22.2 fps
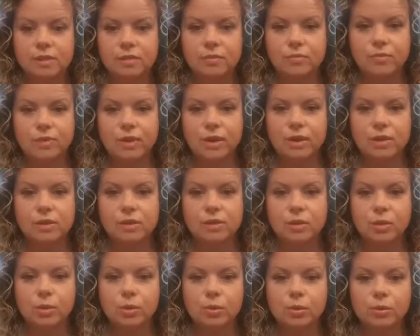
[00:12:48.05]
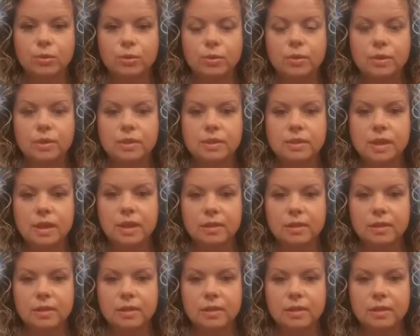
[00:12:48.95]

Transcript: as far as who is